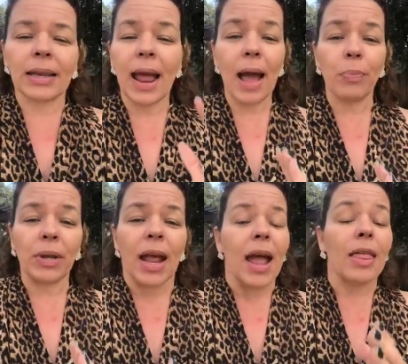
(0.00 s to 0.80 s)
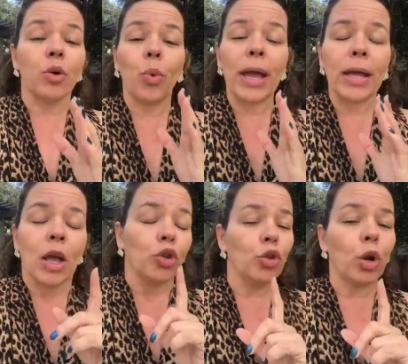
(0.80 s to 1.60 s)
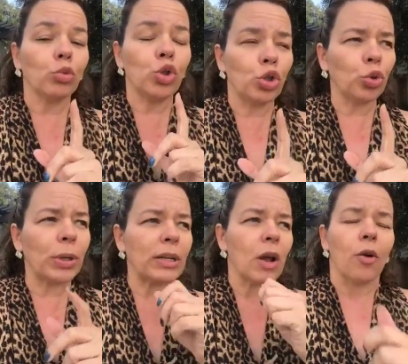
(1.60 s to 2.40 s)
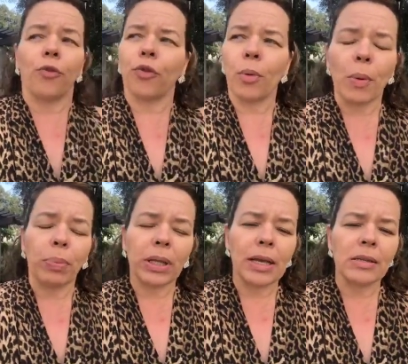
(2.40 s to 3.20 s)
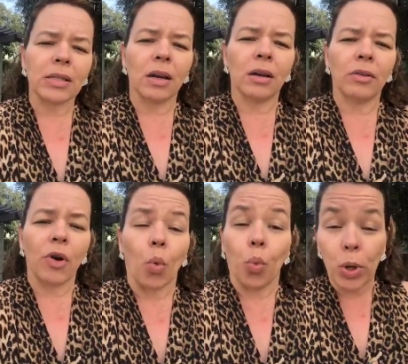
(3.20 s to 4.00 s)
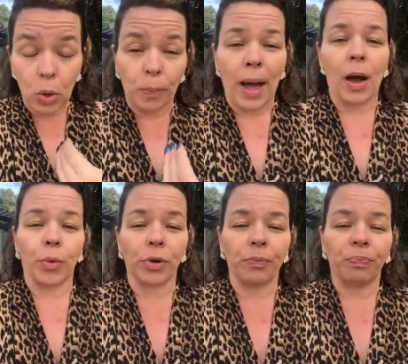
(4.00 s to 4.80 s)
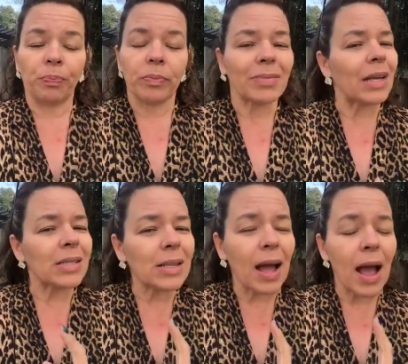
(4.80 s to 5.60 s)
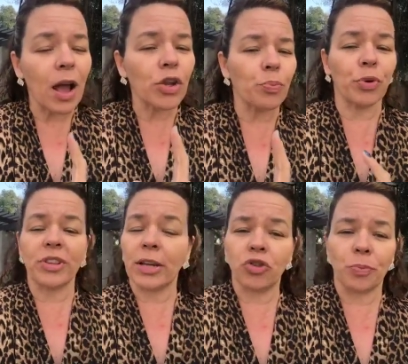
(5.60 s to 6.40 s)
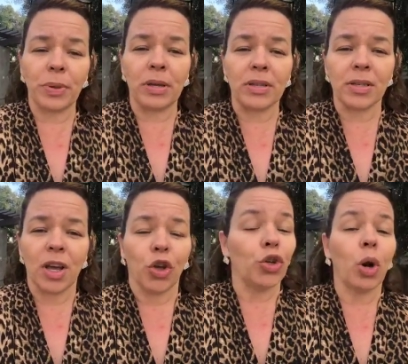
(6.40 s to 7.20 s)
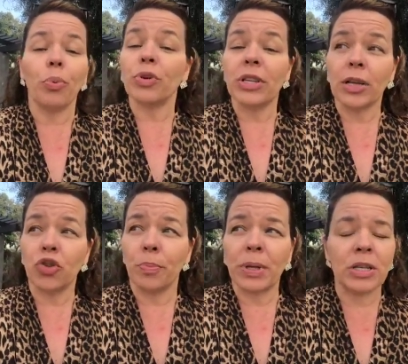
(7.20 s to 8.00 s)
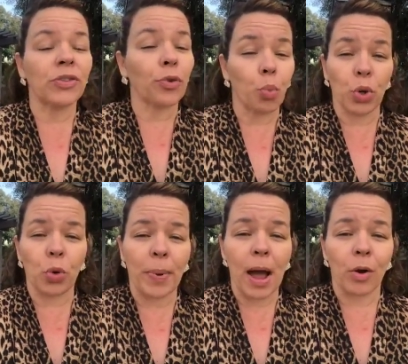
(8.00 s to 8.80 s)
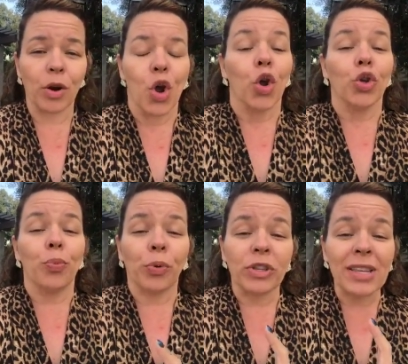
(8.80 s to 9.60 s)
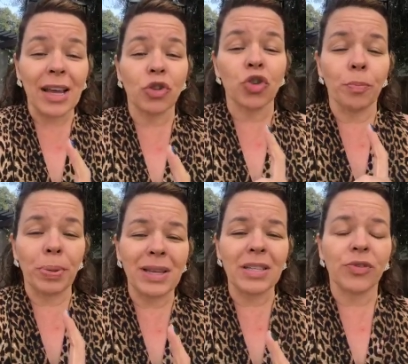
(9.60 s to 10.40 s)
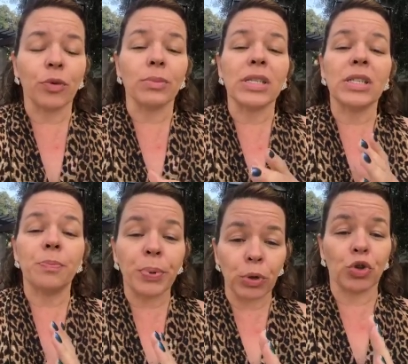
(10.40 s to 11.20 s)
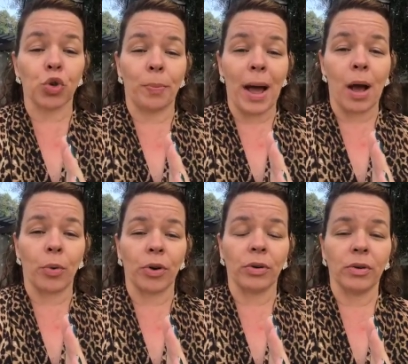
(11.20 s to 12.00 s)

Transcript: it happen and the way you don't do it from a place of willpower that's not how you protect your peace you don't protect your peace from willpower you protect your peace from spiritual power